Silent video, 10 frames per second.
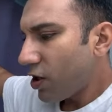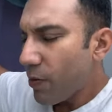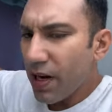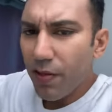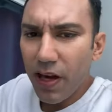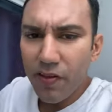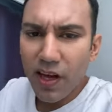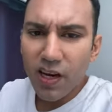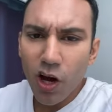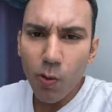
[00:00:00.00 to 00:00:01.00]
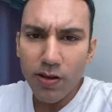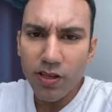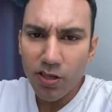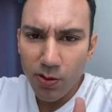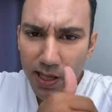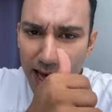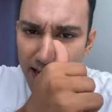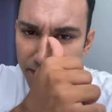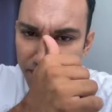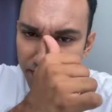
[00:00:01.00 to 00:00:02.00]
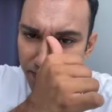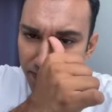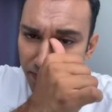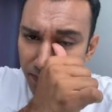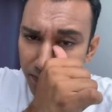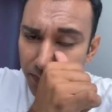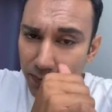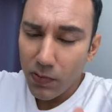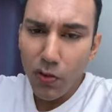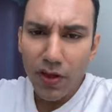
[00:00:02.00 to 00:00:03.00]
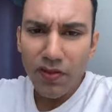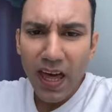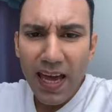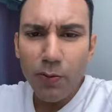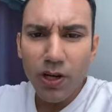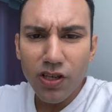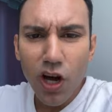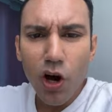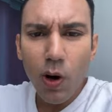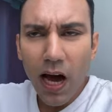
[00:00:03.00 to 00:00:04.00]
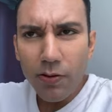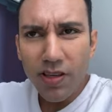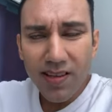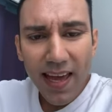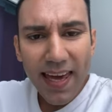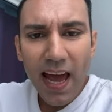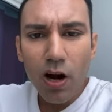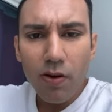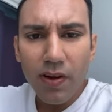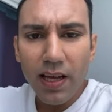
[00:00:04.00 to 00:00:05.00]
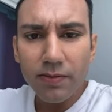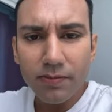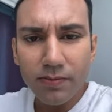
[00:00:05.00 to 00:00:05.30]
you really think they'd know what to do with that? Do you think they would know how to take care of it?